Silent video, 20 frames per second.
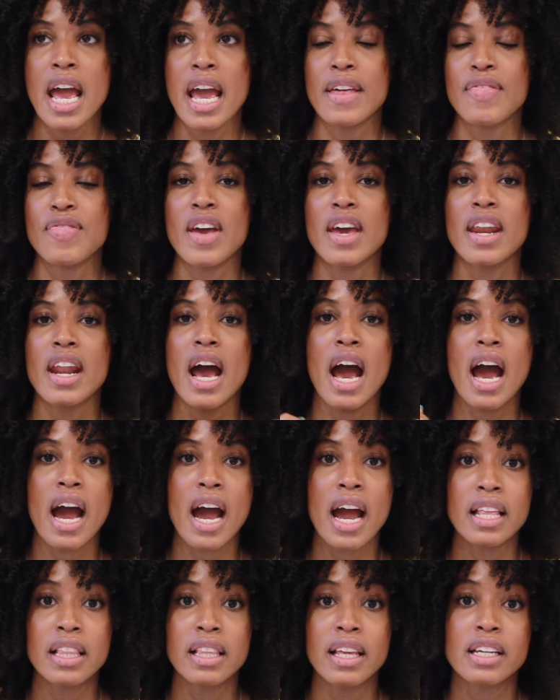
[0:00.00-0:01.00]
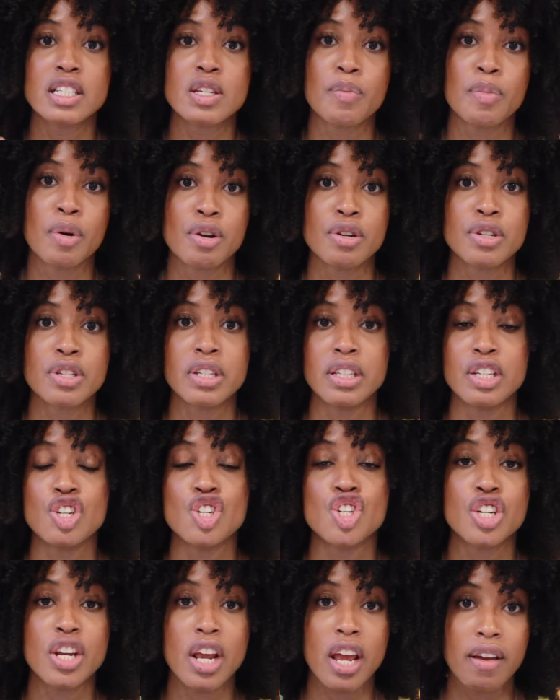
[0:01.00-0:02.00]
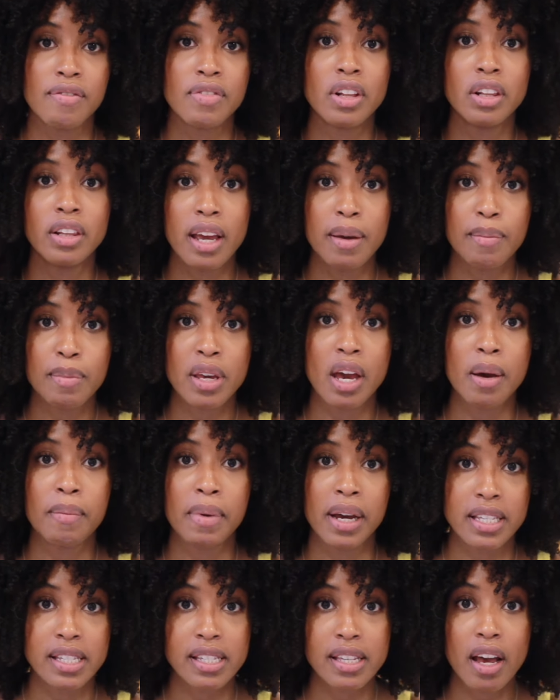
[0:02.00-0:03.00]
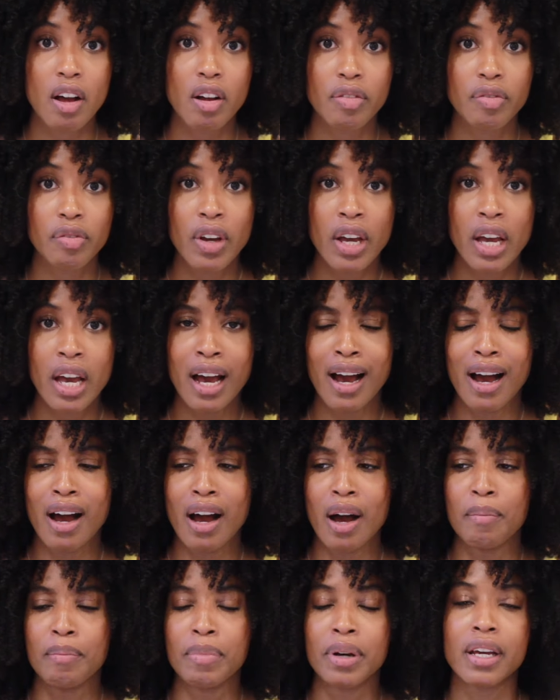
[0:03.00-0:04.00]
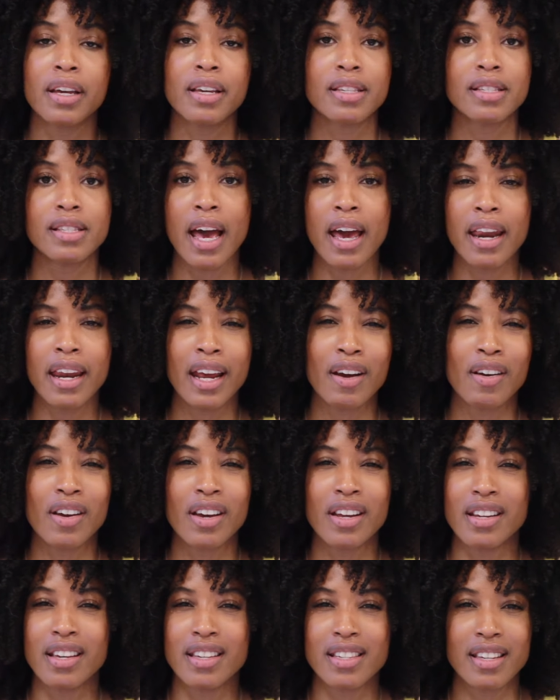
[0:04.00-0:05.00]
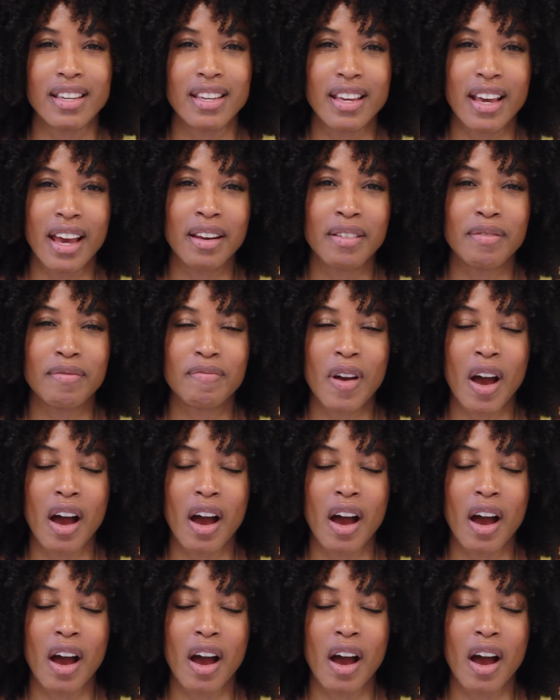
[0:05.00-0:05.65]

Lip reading: And then I like to personally shave the labia myself, because that area doesn't get,